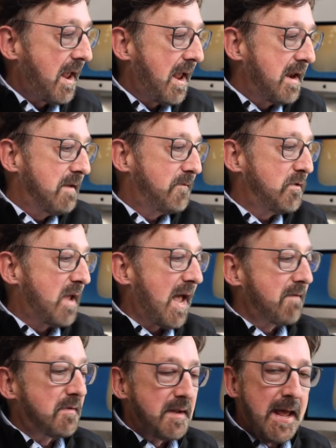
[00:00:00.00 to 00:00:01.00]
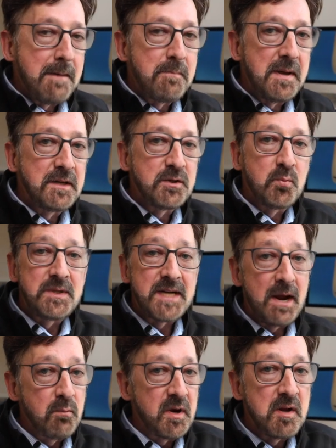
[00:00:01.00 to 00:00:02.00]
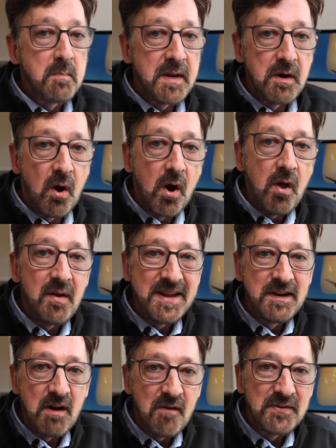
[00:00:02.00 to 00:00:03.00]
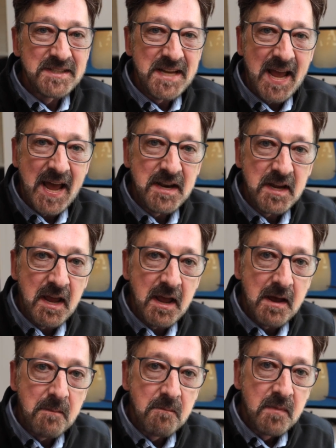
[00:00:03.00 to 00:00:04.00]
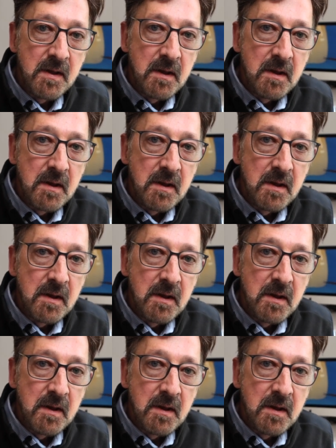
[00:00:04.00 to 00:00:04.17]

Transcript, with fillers: And if you have a lab bench, which I recommend all in-office CAD/CAM